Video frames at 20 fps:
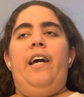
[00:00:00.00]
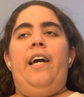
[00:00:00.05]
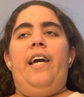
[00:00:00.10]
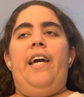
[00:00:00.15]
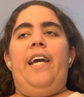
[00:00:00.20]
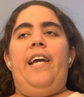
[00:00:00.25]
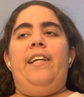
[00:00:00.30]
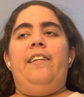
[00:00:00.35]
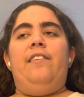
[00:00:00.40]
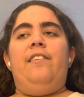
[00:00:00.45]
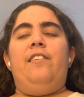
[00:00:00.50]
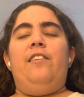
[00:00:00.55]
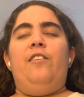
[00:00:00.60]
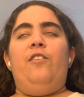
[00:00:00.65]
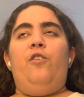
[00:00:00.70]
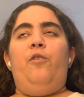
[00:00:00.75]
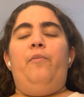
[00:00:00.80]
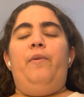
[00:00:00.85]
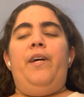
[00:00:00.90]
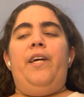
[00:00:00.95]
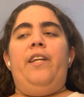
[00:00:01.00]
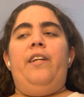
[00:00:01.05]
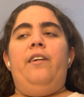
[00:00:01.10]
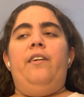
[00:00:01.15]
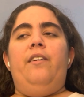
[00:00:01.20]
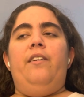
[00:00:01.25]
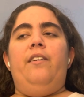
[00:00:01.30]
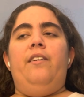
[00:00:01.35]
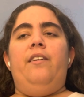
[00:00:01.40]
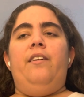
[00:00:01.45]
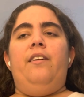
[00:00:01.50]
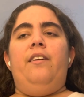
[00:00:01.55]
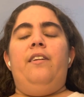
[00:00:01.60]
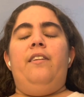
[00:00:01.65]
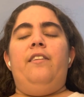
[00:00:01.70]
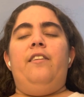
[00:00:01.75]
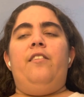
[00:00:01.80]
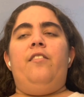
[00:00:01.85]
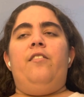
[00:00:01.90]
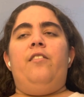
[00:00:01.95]
It's a little bit
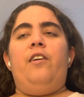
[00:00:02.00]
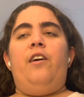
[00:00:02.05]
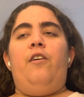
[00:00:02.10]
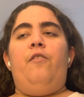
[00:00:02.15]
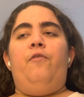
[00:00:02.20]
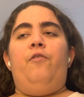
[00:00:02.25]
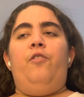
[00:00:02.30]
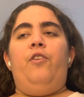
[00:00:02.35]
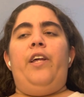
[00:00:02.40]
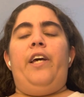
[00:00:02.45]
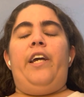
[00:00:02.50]
distasteful.